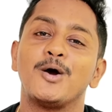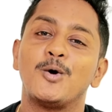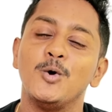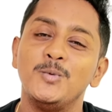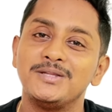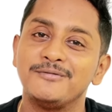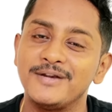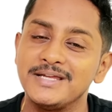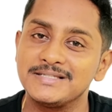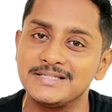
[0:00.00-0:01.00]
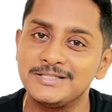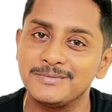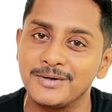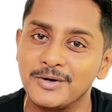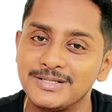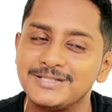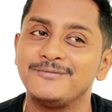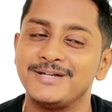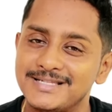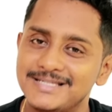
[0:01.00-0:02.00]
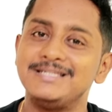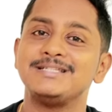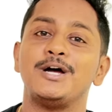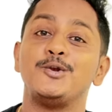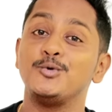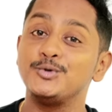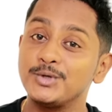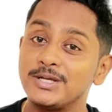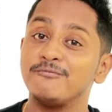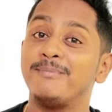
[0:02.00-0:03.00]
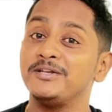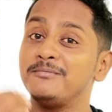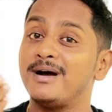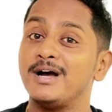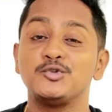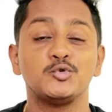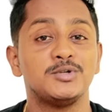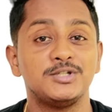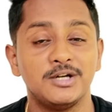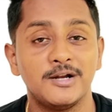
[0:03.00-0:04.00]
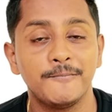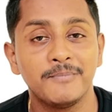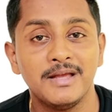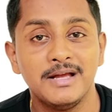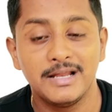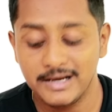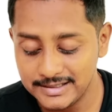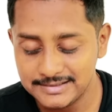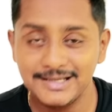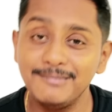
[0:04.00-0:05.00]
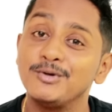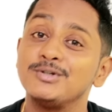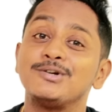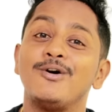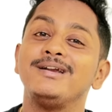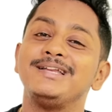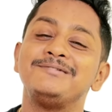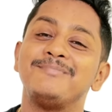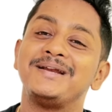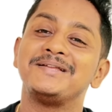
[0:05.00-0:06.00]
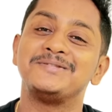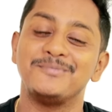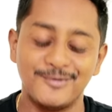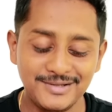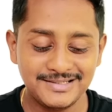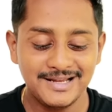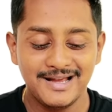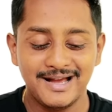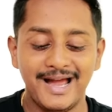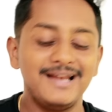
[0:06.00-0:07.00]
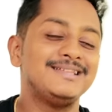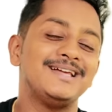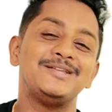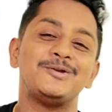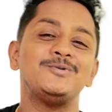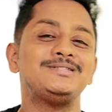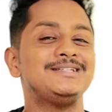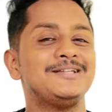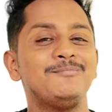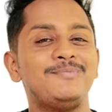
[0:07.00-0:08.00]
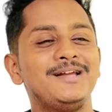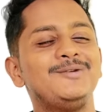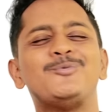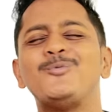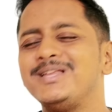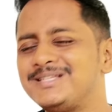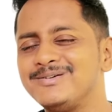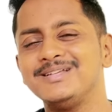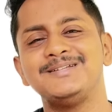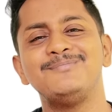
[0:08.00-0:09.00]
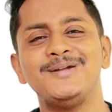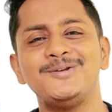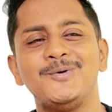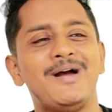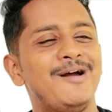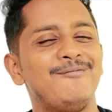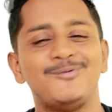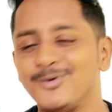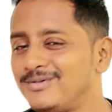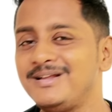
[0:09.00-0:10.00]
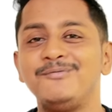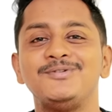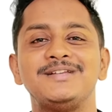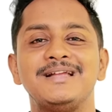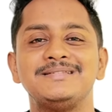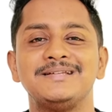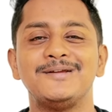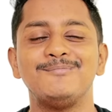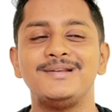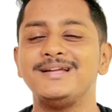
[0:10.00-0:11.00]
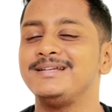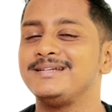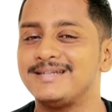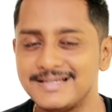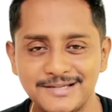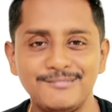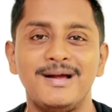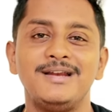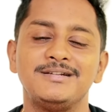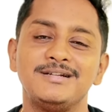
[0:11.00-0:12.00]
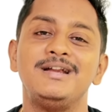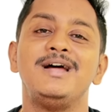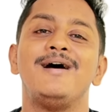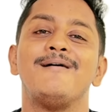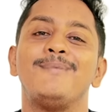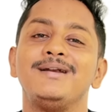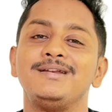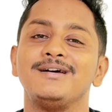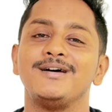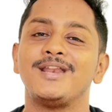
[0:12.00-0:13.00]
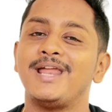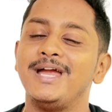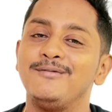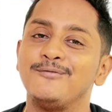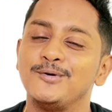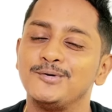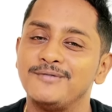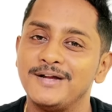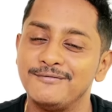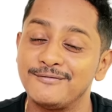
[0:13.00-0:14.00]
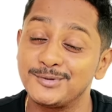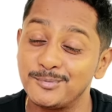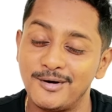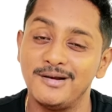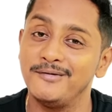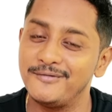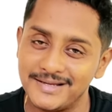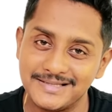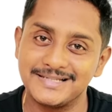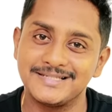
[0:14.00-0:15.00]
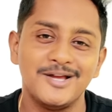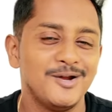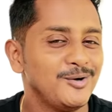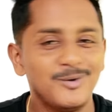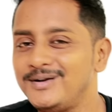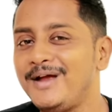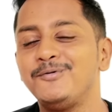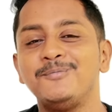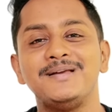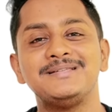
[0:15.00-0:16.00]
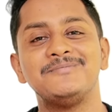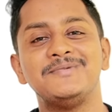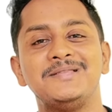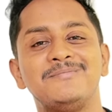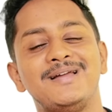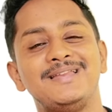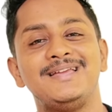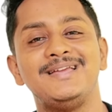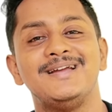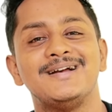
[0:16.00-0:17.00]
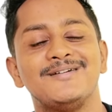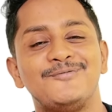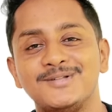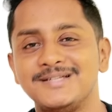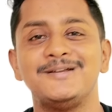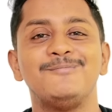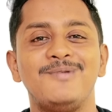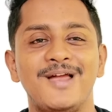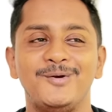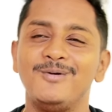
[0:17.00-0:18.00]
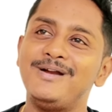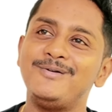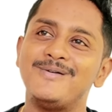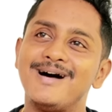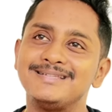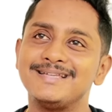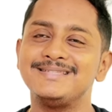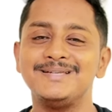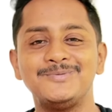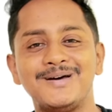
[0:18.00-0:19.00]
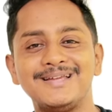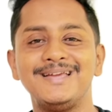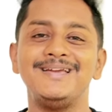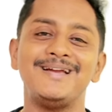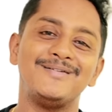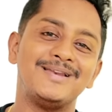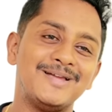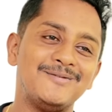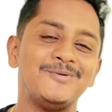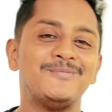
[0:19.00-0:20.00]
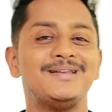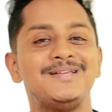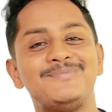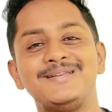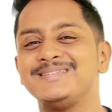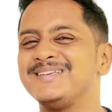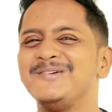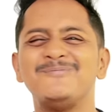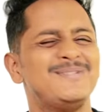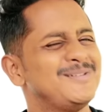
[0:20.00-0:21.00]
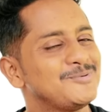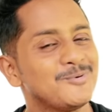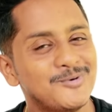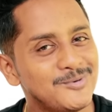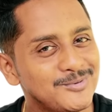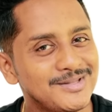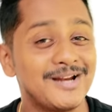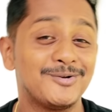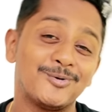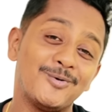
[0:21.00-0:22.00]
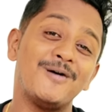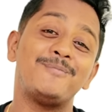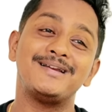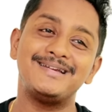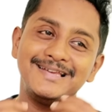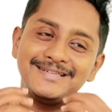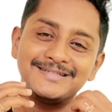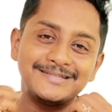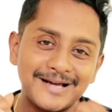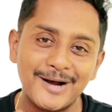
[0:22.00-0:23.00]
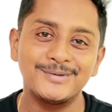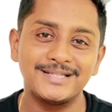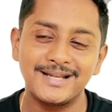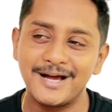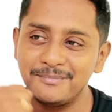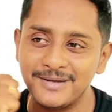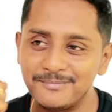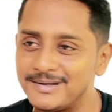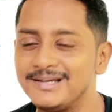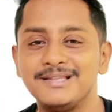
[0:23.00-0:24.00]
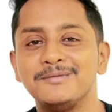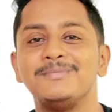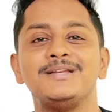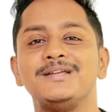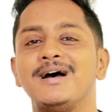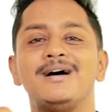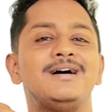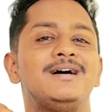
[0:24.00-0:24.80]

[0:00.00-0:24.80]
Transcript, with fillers: go with phrases because phrases are known to give better marks towards your listening because content matters the most and then use the template whichever the template you have don't have to change the template it doesn't matter but write four to five small phrases don't have to pay someone the money for the template don't have to ask is this working i will give you money please give please don't do that grow up at least now there are people in the media